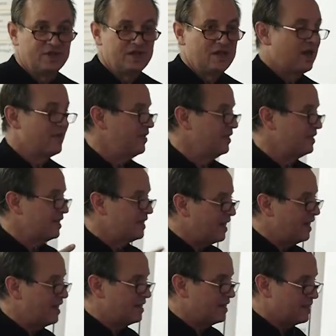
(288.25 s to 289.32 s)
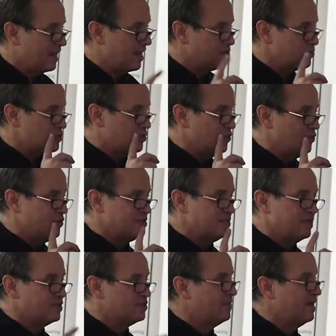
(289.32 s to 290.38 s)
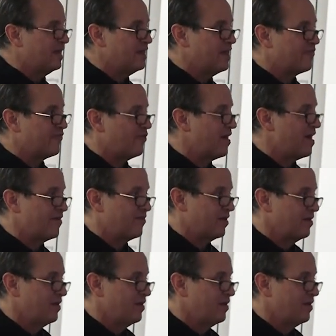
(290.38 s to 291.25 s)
I think they did it at the dental school. This thing has been in there forever.